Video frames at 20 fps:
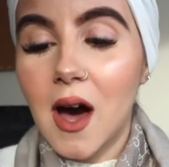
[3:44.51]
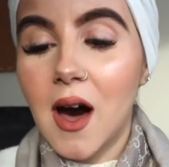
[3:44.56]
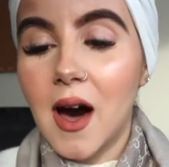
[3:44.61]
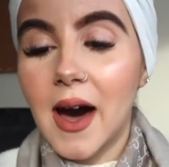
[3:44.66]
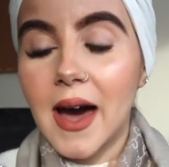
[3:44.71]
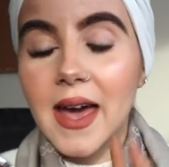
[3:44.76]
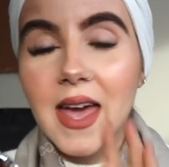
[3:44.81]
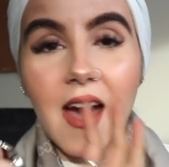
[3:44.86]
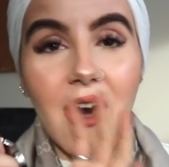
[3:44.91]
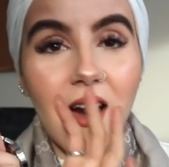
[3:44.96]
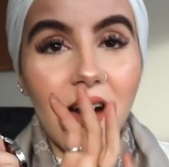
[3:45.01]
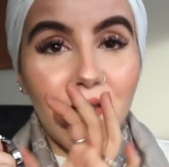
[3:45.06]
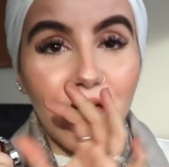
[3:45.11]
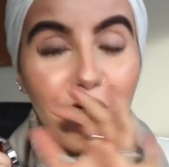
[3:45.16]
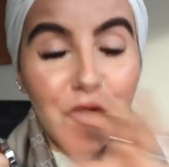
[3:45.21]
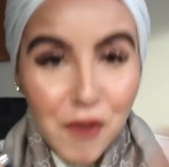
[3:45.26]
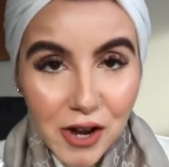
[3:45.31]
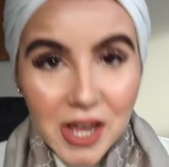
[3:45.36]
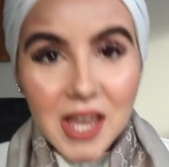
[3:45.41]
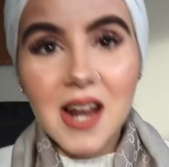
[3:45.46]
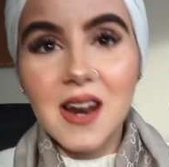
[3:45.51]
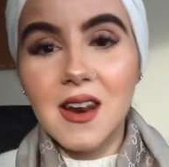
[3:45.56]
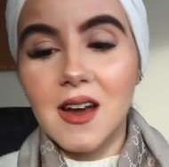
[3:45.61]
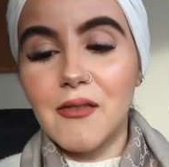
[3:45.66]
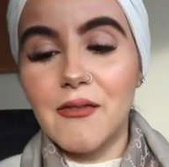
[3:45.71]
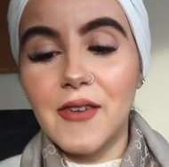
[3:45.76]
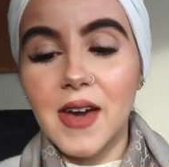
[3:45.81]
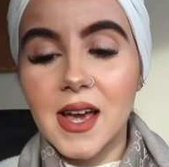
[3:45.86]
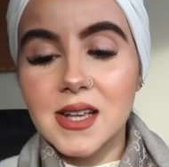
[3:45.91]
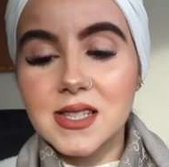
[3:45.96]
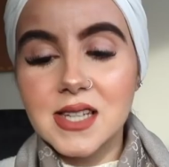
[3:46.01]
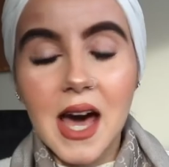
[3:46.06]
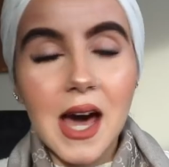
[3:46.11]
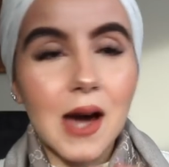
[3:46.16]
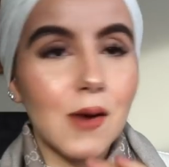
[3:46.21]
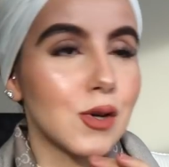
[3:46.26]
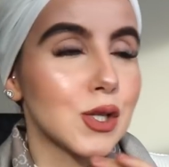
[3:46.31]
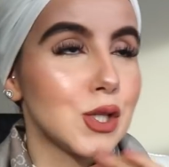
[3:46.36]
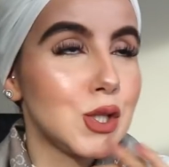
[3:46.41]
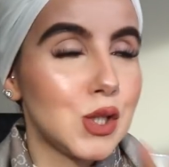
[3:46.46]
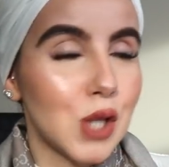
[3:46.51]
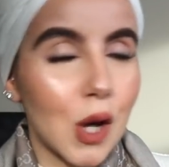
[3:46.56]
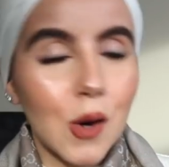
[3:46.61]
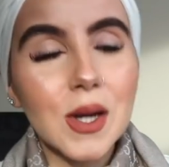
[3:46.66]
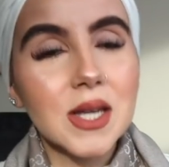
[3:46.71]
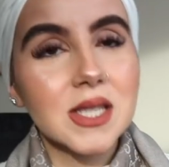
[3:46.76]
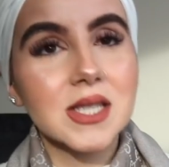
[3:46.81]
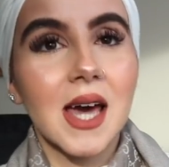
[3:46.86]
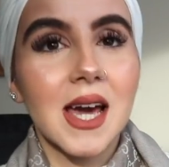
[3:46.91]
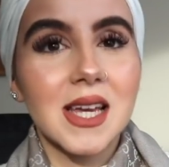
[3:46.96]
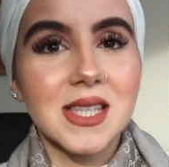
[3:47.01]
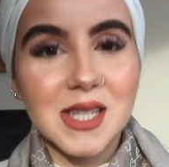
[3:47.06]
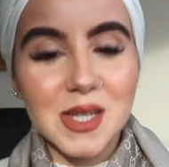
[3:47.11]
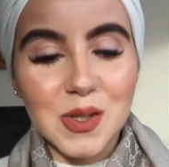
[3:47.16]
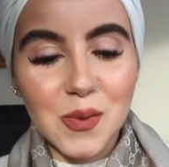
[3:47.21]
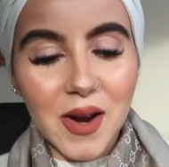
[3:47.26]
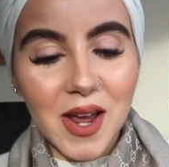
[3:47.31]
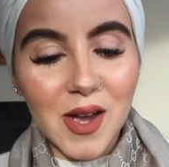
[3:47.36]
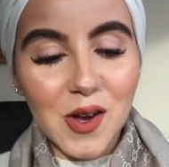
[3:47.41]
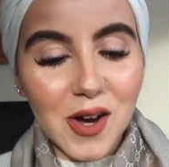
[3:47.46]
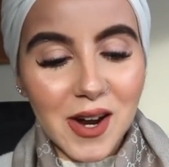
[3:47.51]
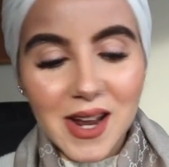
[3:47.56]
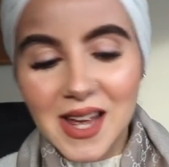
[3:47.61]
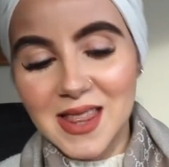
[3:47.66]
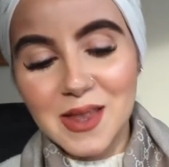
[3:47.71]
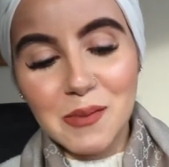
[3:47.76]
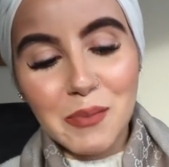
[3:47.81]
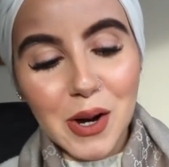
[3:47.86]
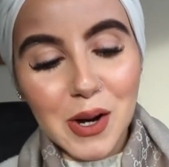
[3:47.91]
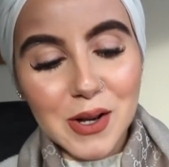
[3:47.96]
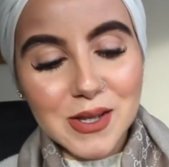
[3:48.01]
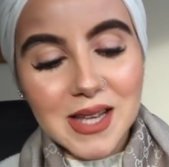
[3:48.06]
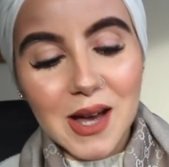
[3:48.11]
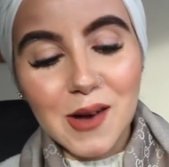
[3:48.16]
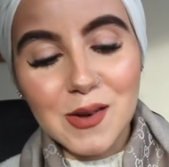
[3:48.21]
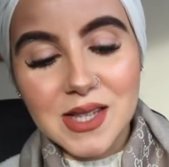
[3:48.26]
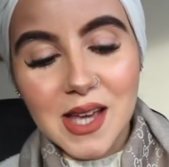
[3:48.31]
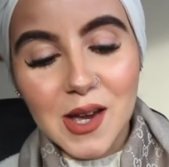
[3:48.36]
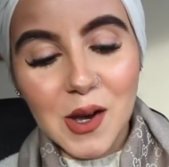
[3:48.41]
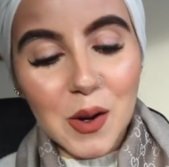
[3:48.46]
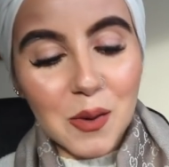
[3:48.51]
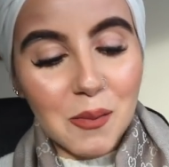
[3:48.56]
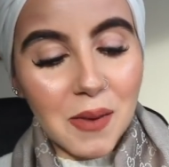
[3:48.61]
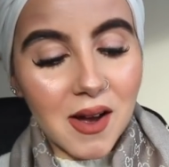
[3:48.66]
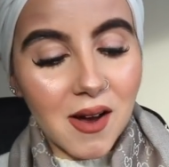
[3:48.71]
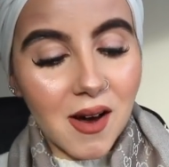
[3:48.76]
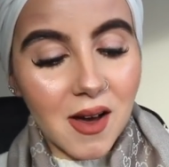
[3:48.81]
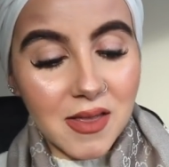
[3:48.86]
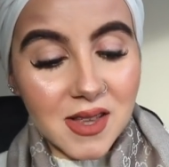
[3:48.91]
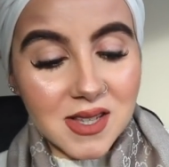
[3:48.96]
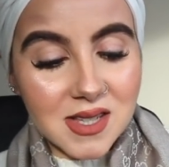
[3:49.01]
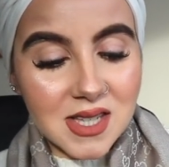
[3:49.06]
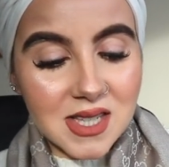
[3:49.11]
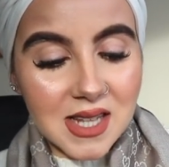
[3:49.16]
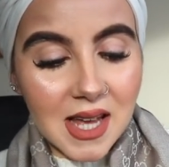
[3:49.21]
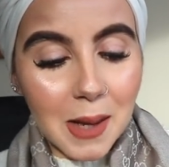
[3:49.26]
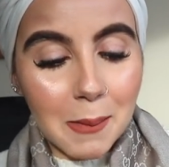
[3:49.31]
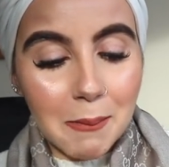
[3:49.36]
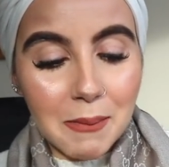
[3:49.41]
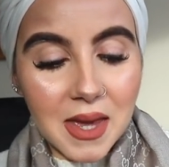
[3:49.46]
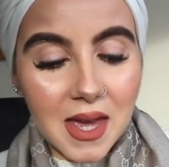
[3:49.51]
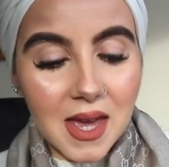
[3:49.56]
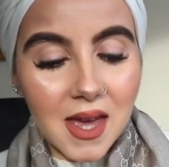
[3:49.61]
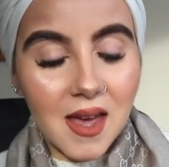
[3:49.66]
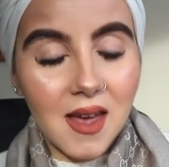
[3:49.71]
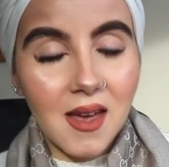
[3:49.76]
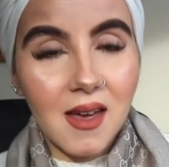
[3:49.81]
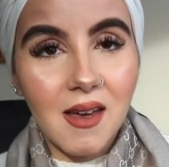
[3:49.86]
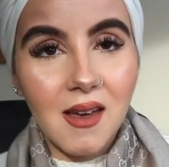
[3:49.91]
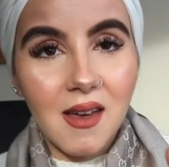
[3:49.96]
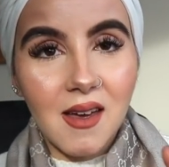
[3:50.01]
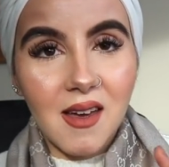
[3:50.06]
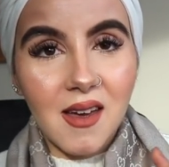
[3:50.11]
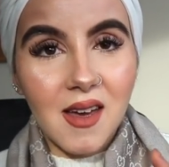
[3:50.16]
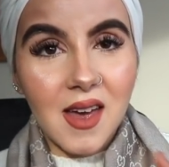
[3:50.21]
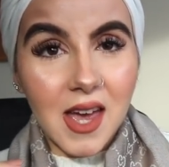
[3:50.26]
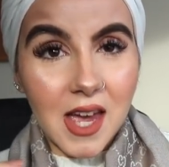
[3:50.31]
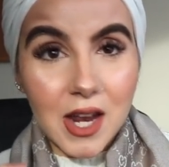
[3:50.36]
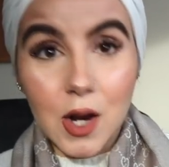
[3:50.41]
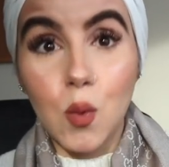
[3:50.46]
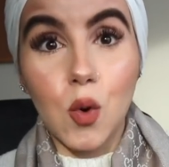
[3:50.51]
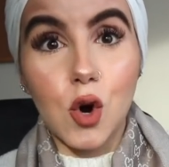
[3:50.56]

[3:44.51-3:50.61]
I freaking love it. I was so excited when I got it in the post. I was like, oh my god, this is like me in a